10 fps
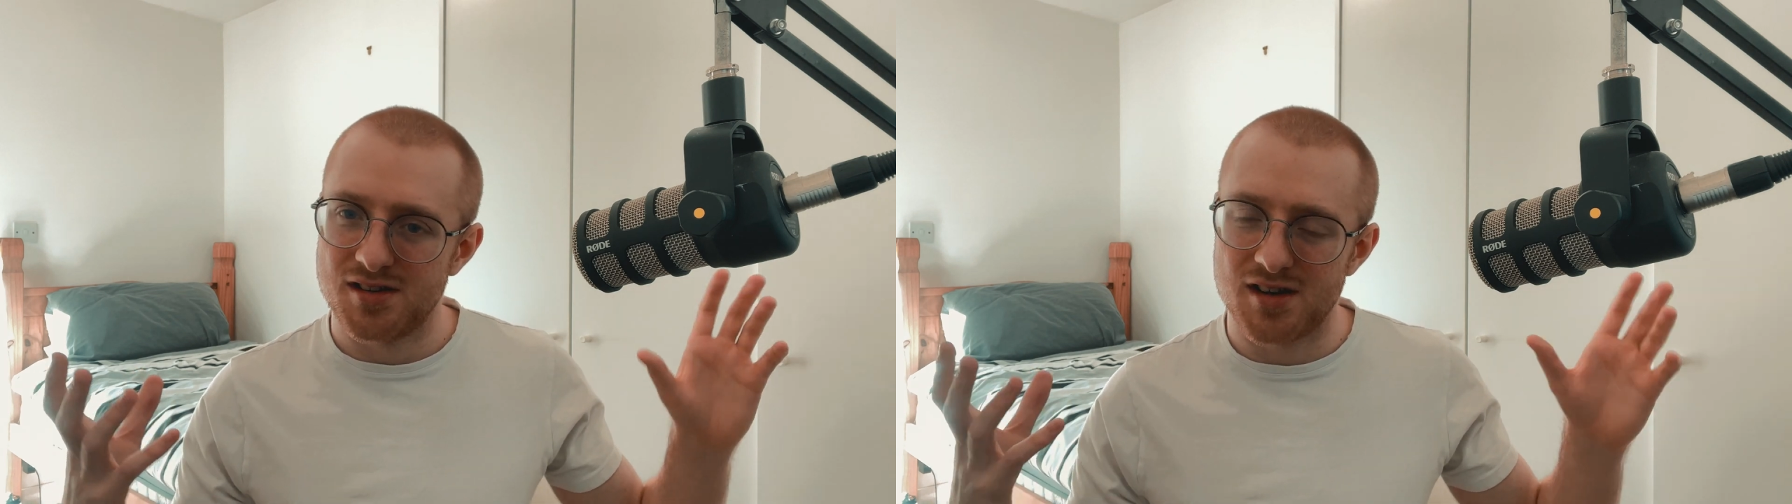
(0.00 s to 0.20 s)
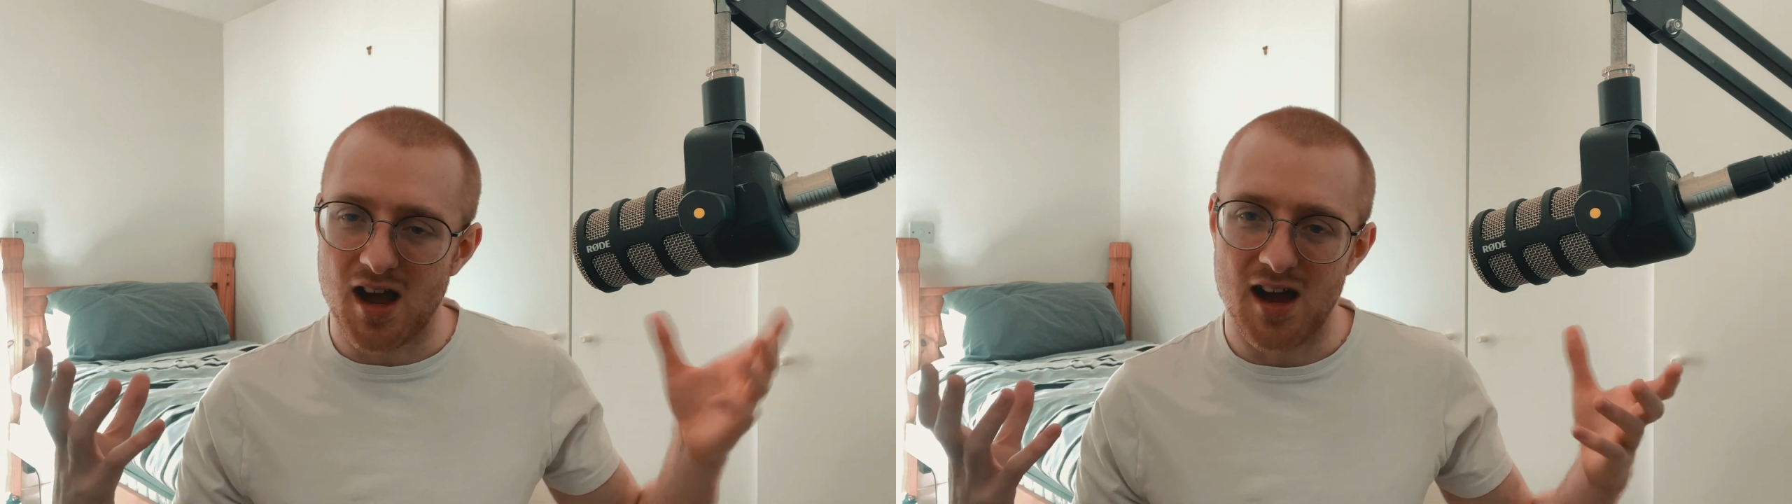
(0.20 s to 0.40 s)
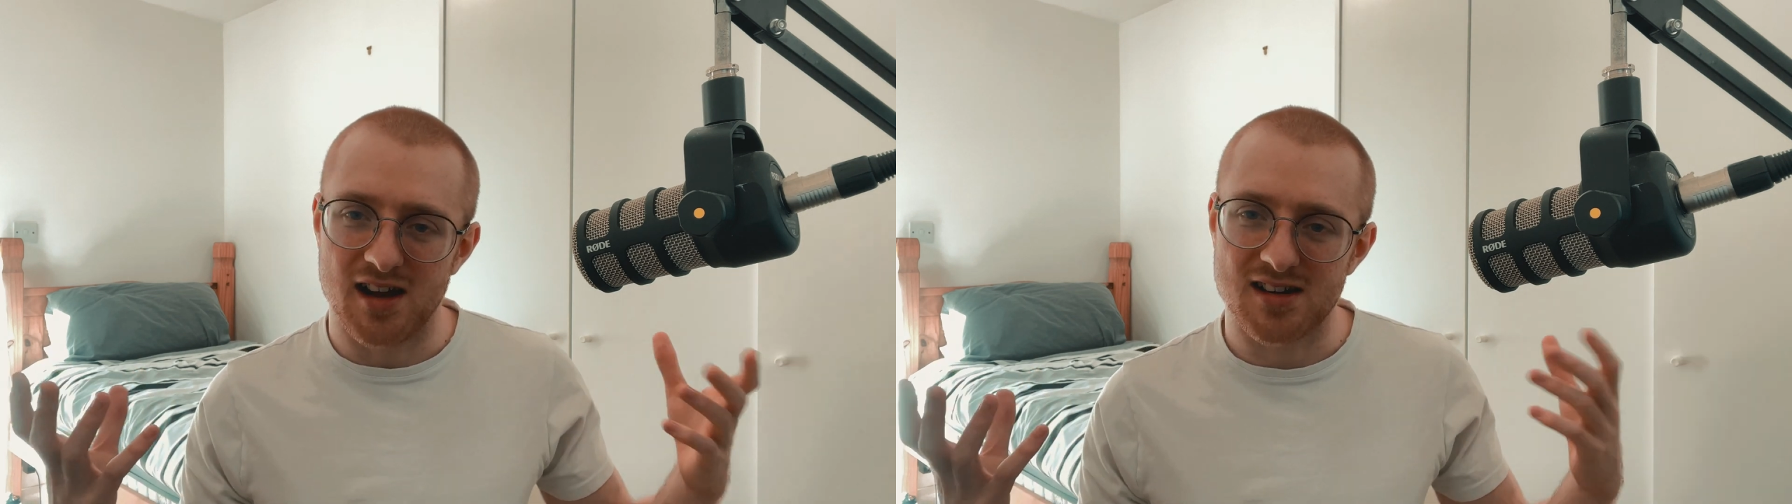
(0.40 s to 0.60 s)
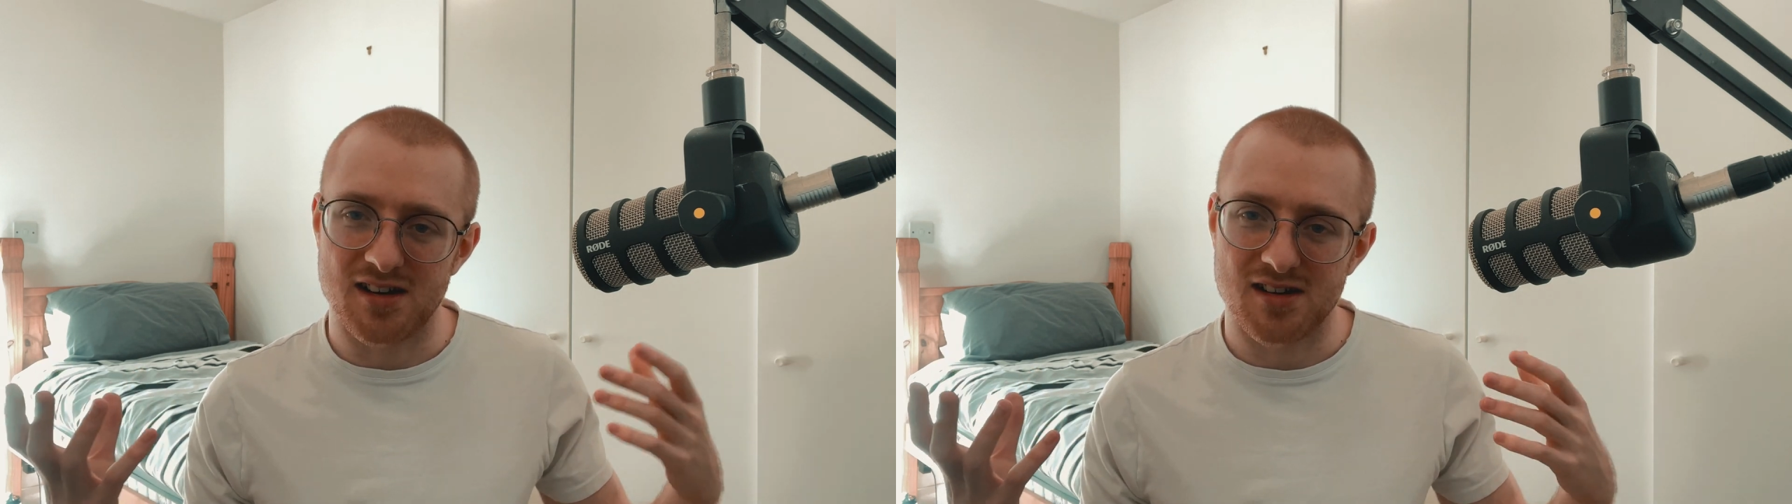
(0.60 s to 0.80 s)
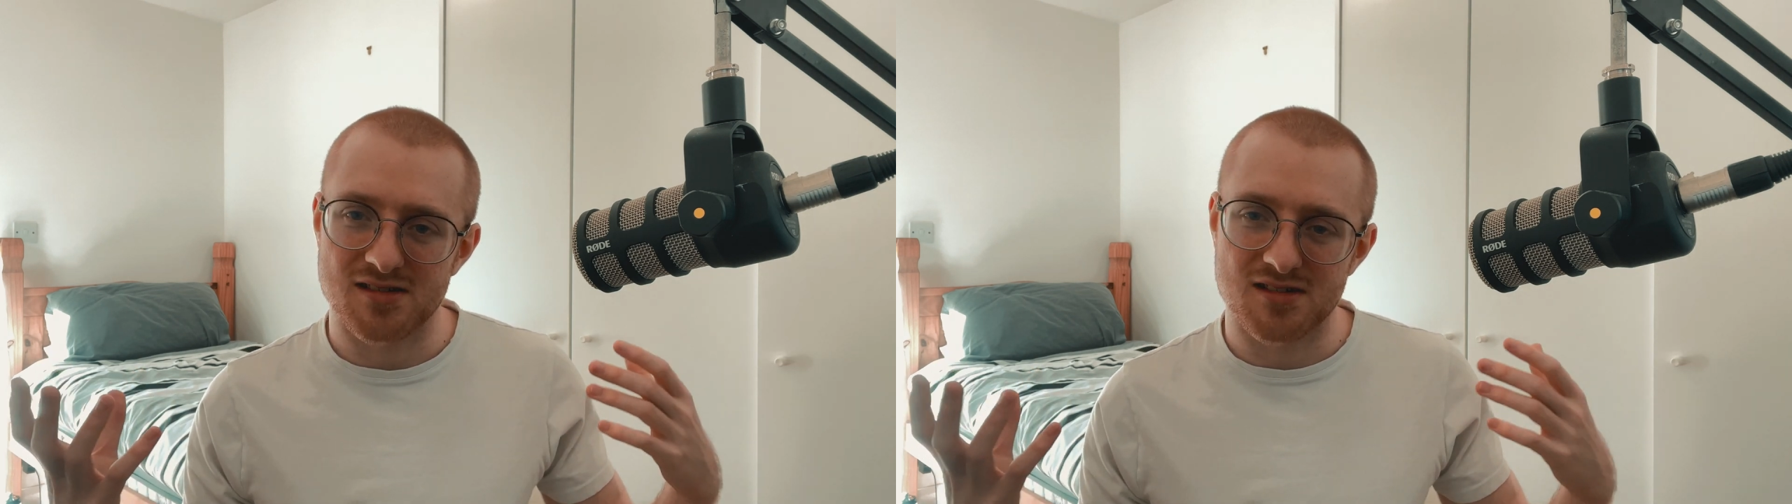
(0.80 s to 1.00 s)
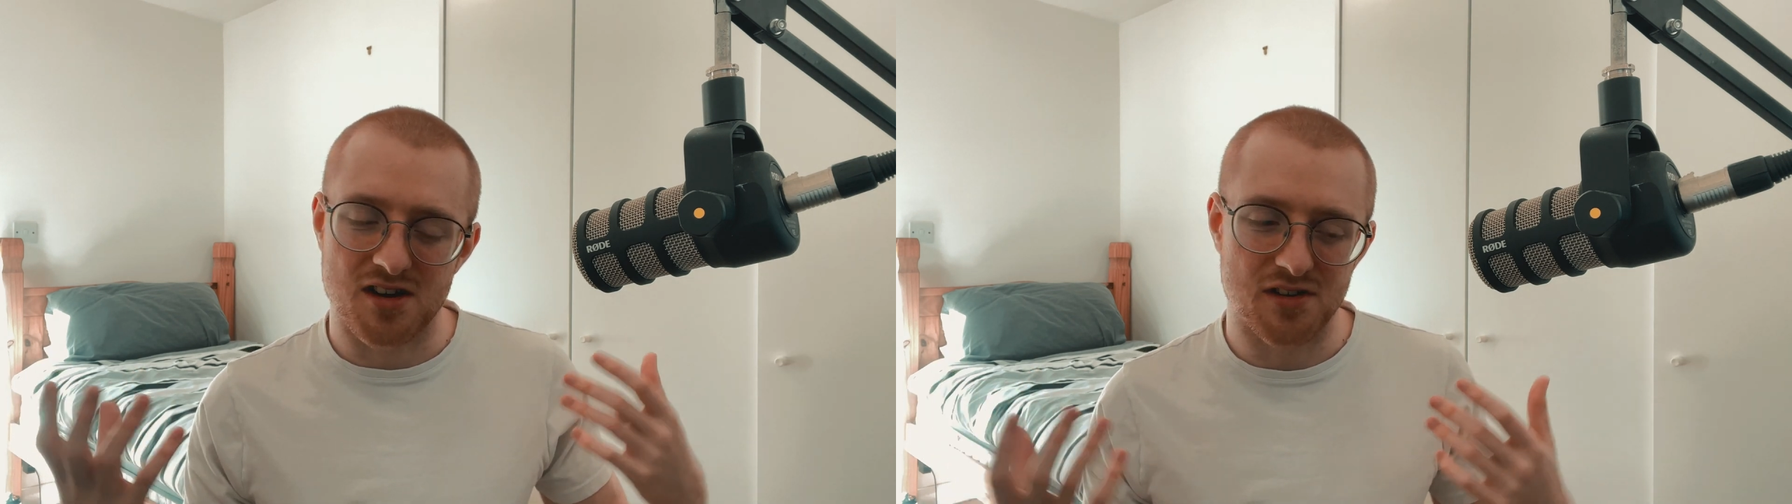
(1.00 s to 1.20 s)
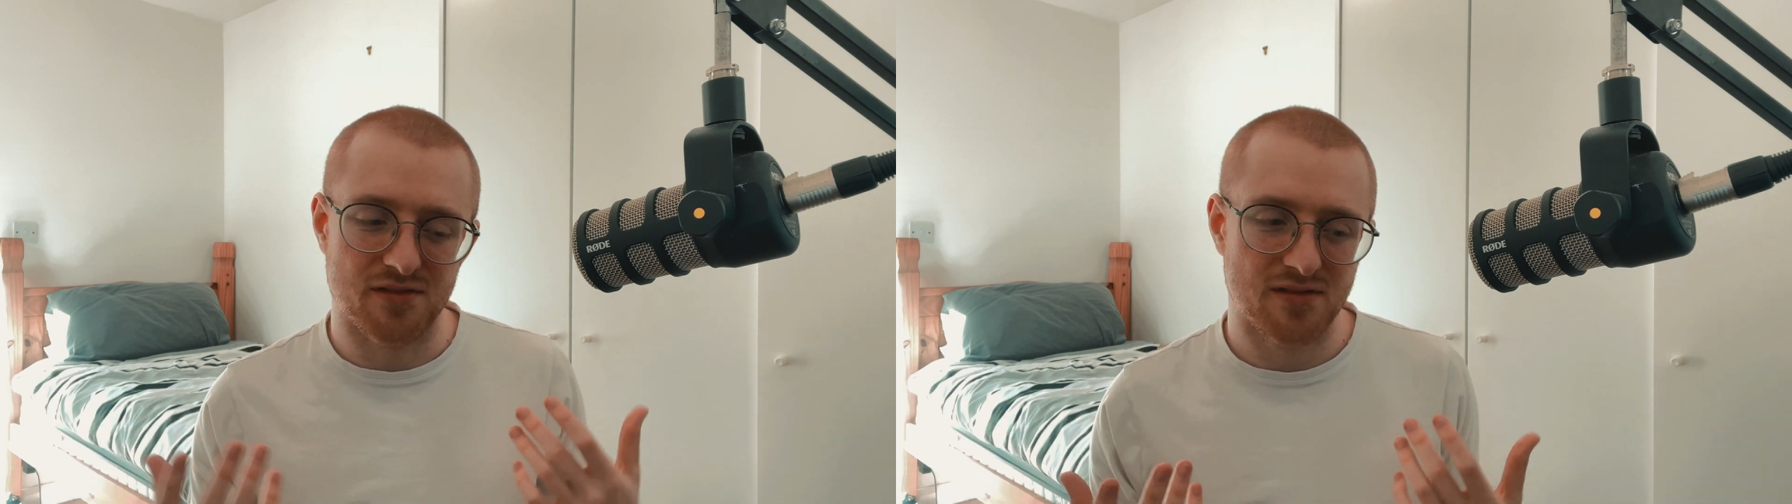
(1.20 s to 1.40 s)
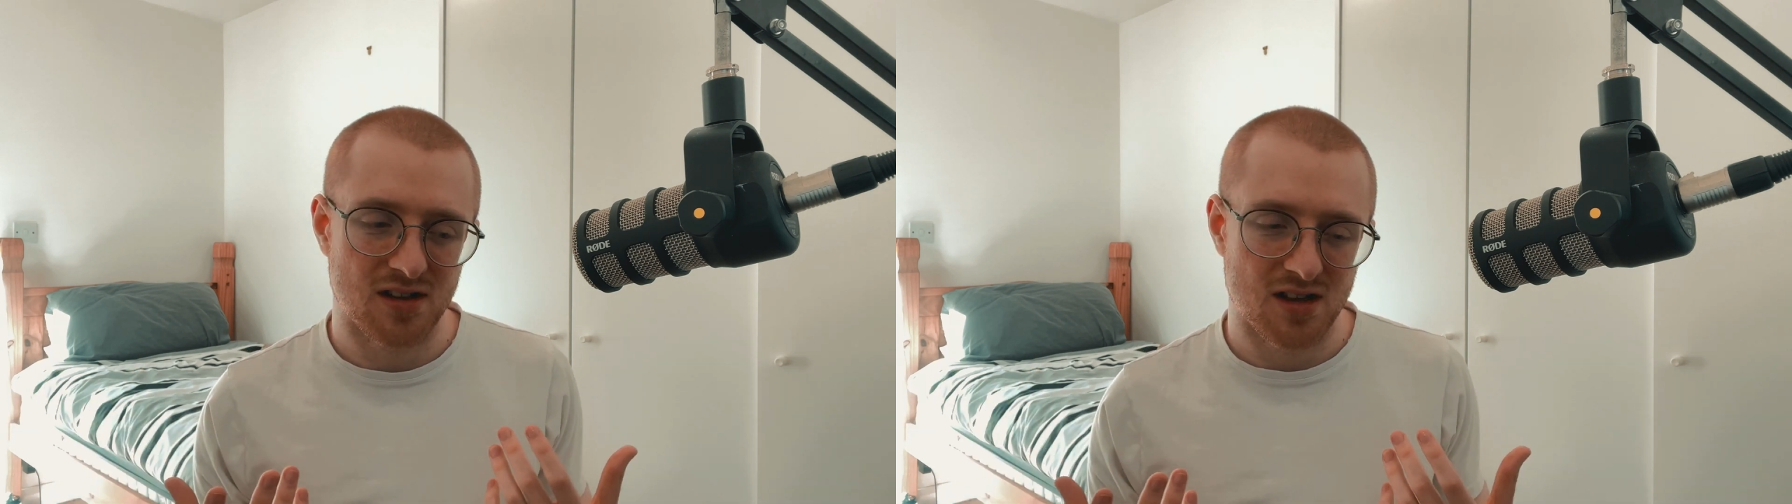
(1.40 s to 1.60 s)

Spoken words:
kind of